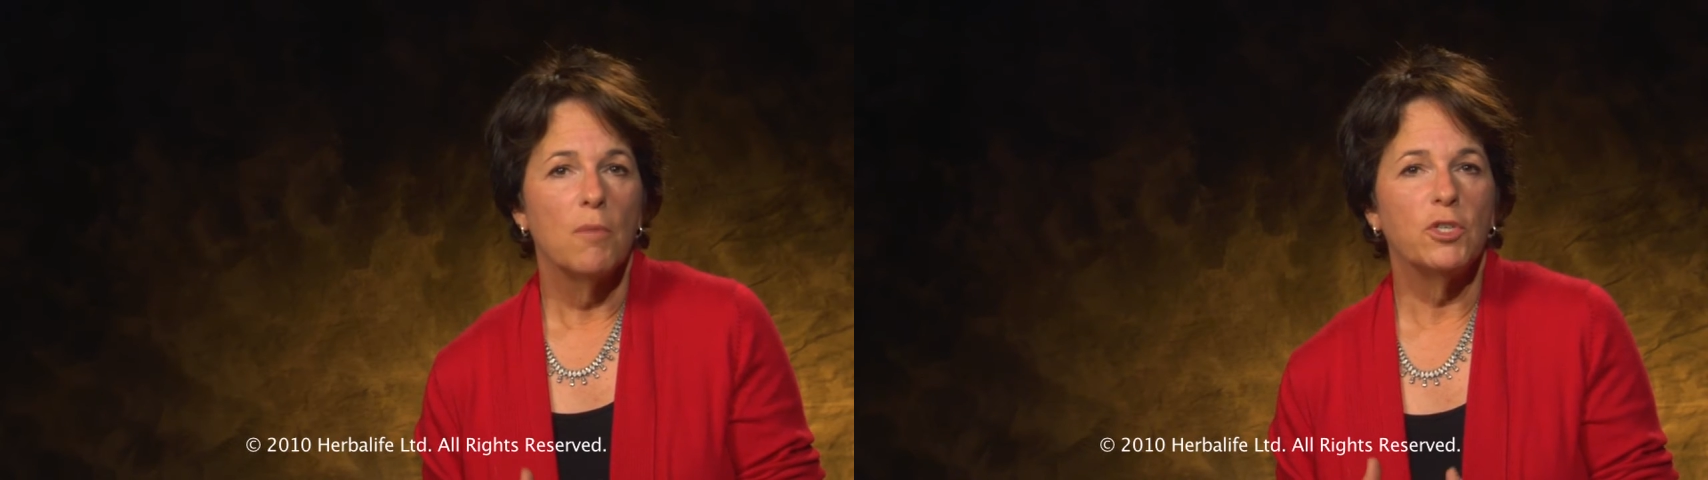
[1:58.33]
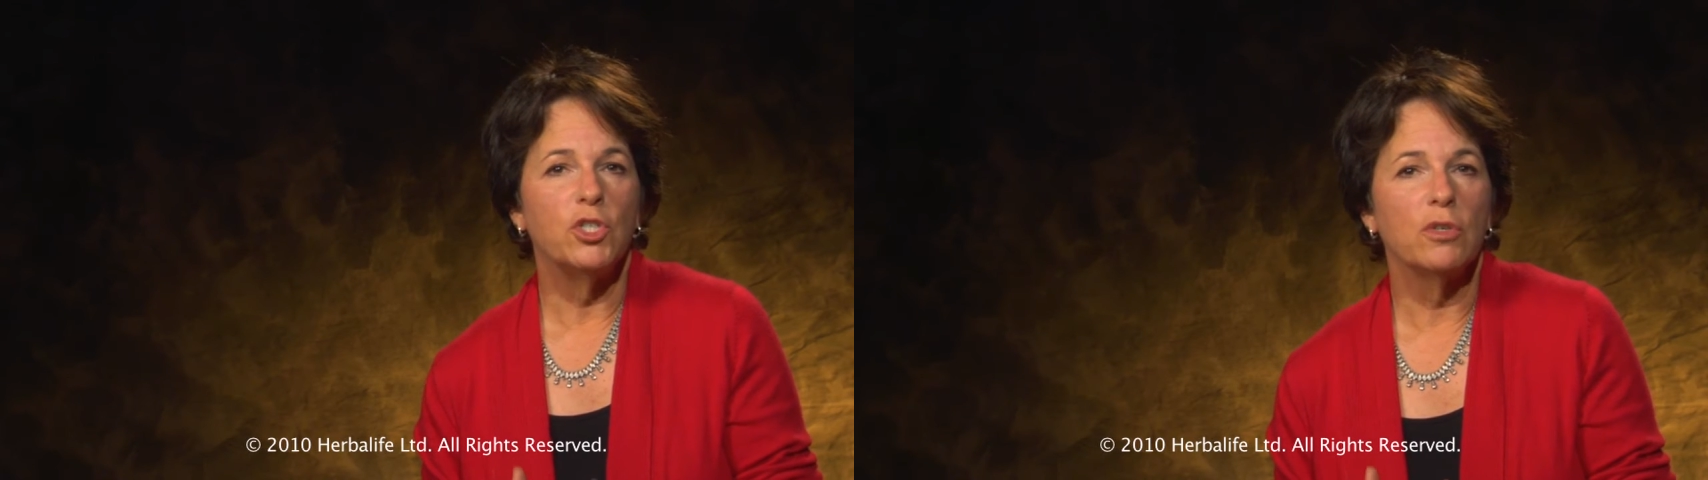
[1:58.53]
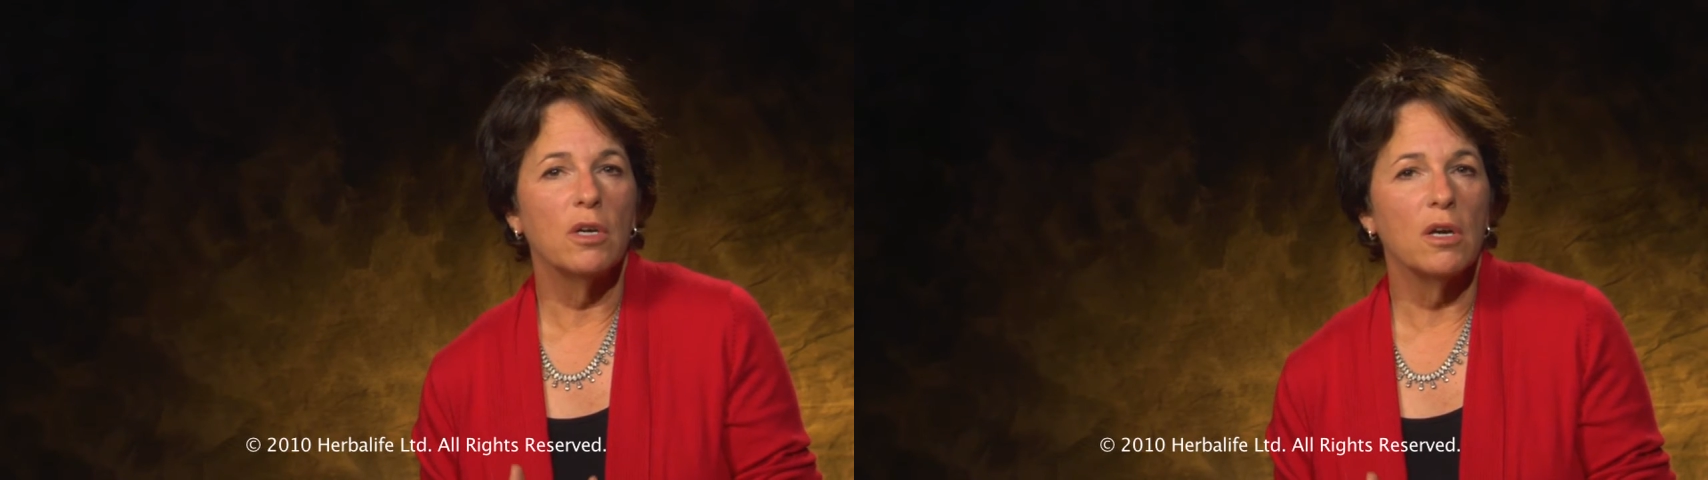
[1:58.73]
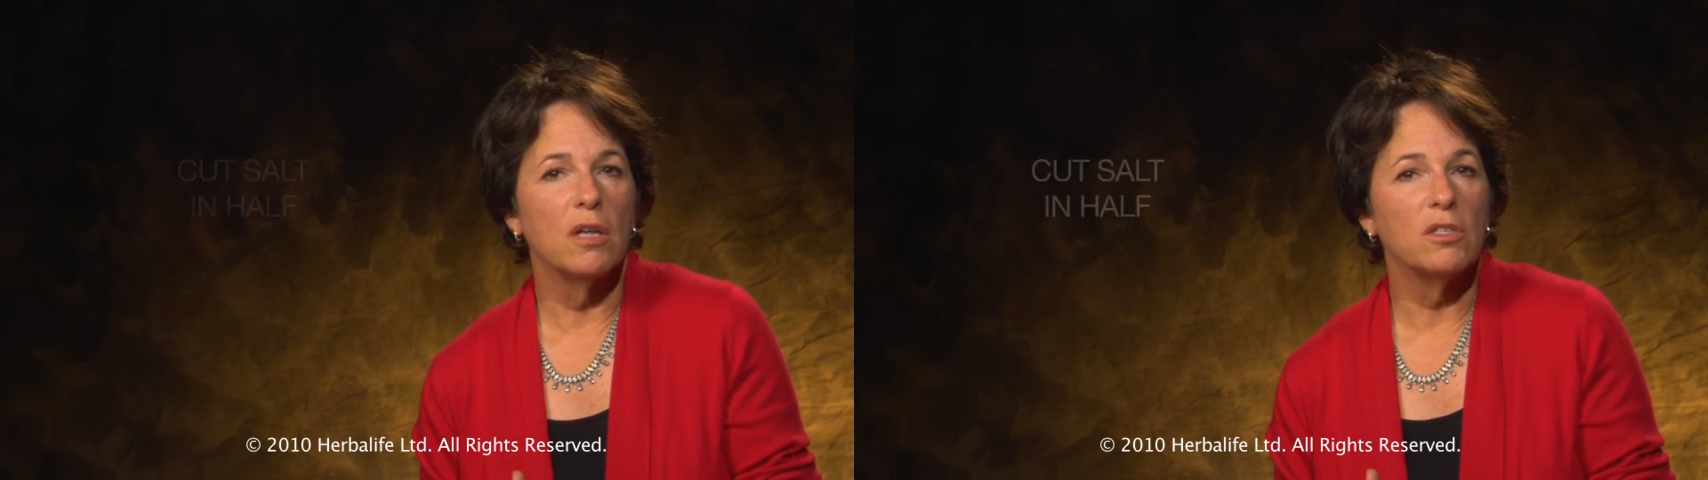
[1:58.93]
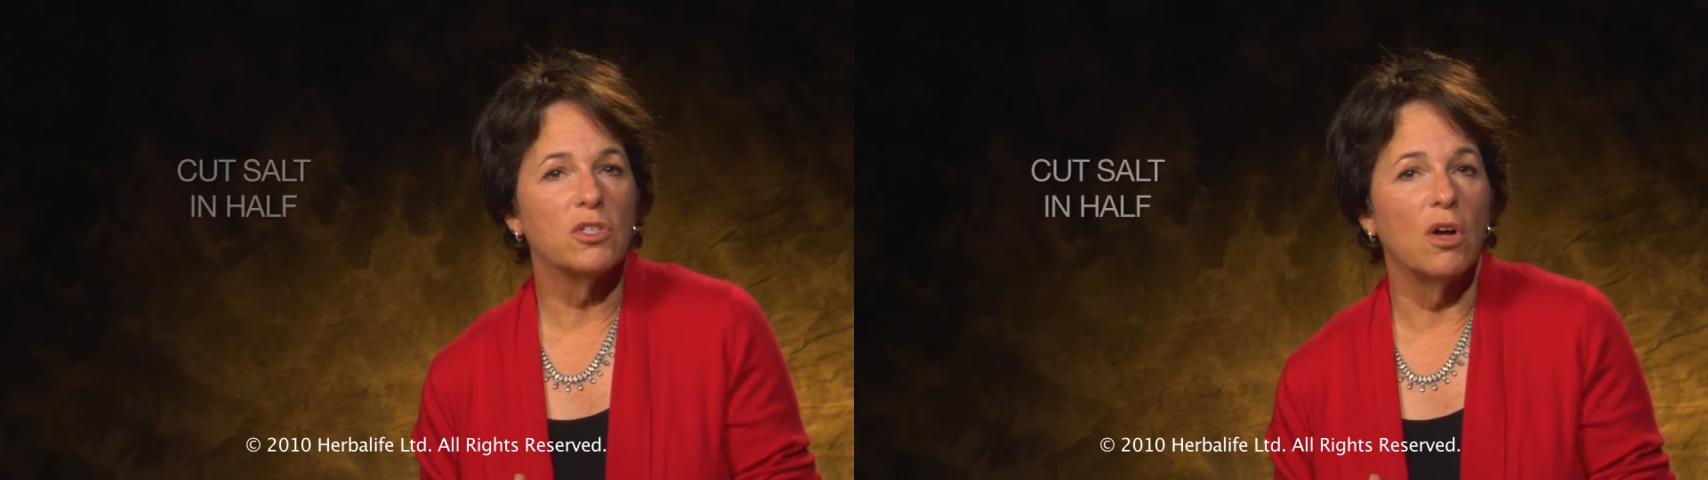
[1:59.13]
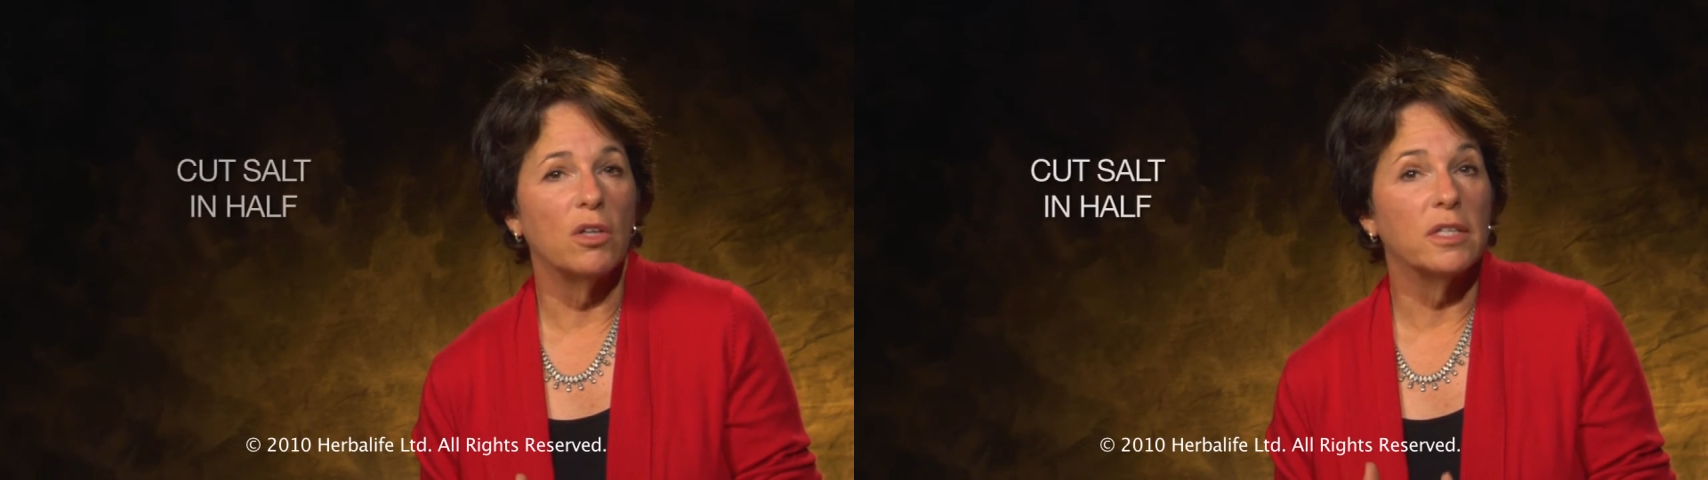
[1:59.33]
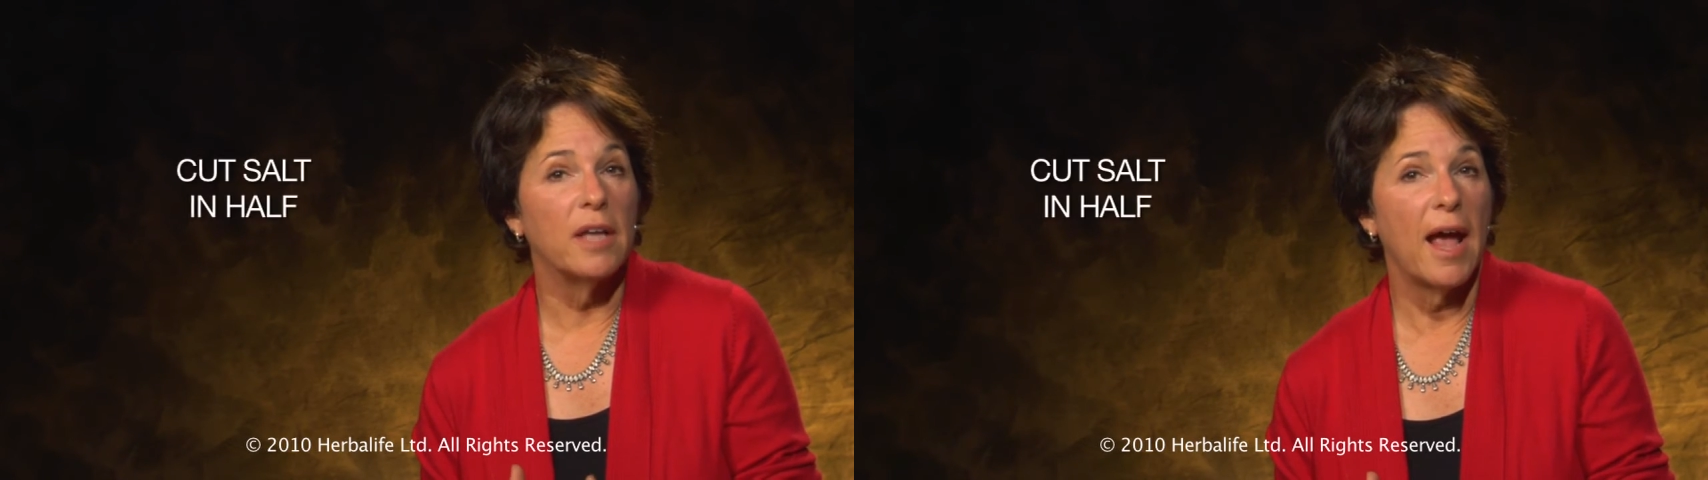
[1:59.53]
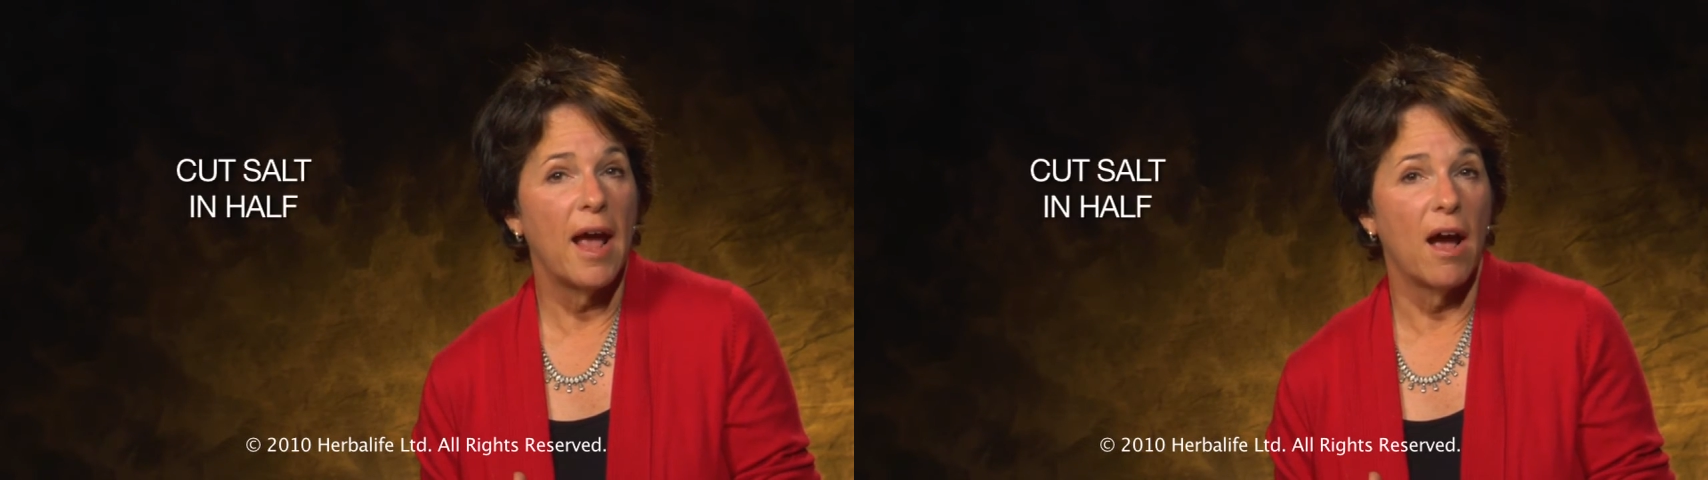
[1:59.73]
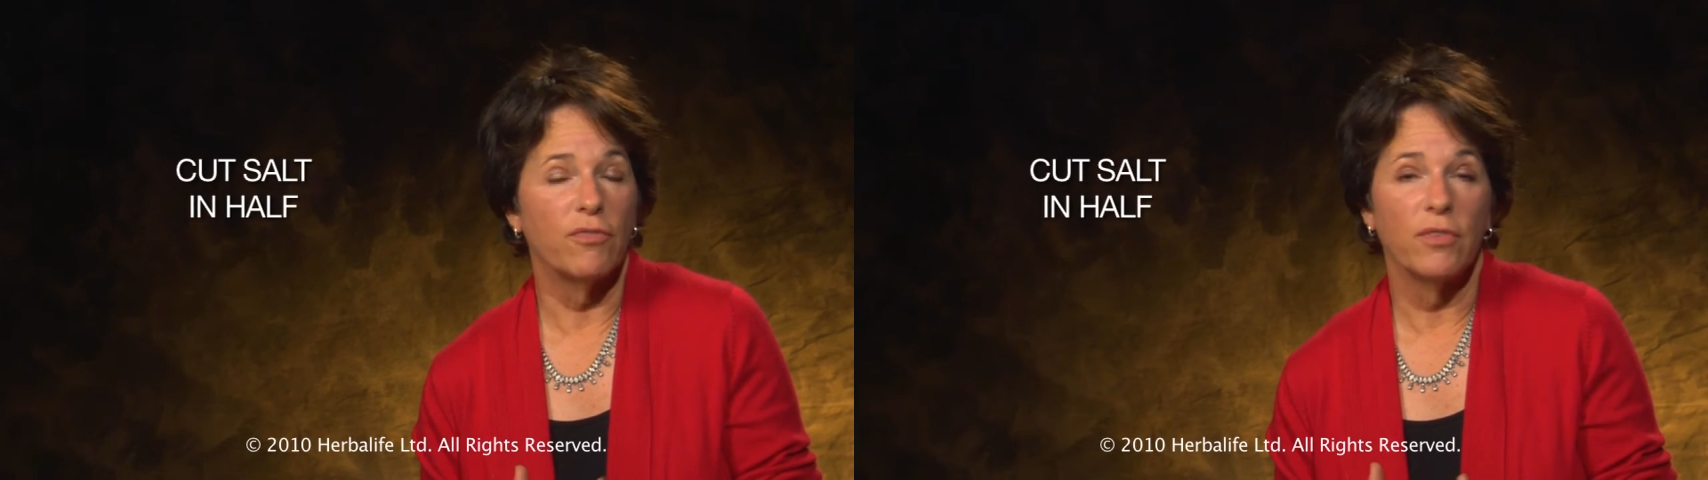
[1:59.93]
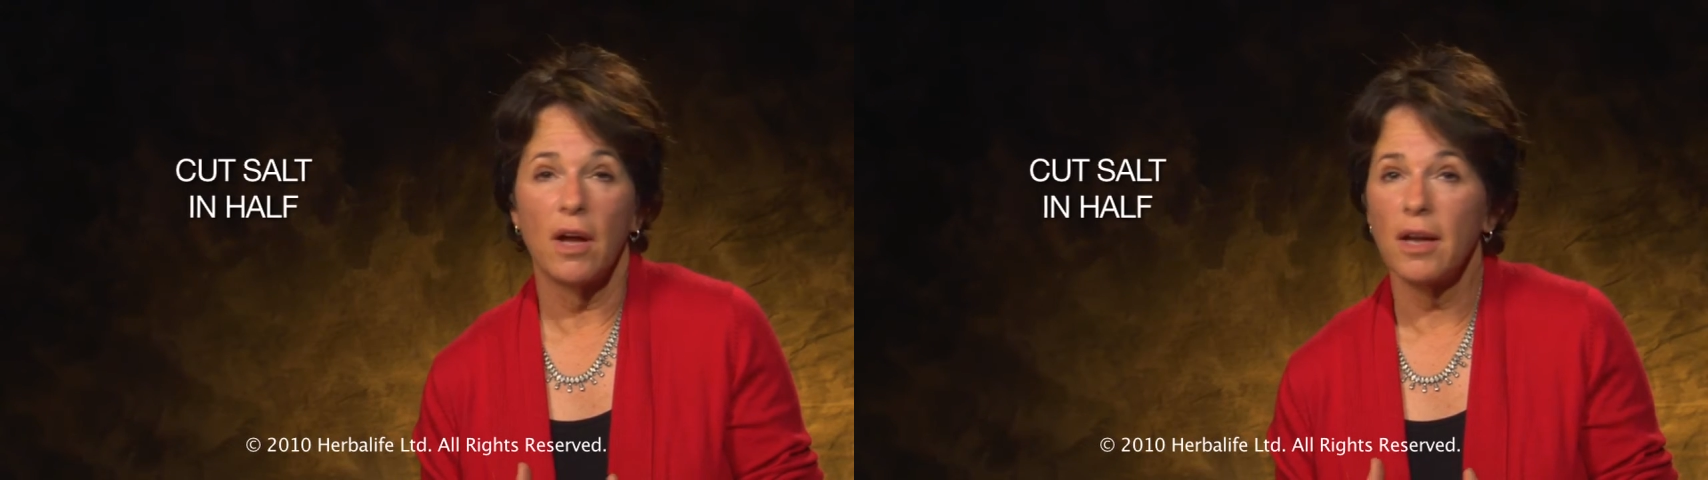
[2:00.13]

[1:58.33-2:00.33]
but you can cut salt in half,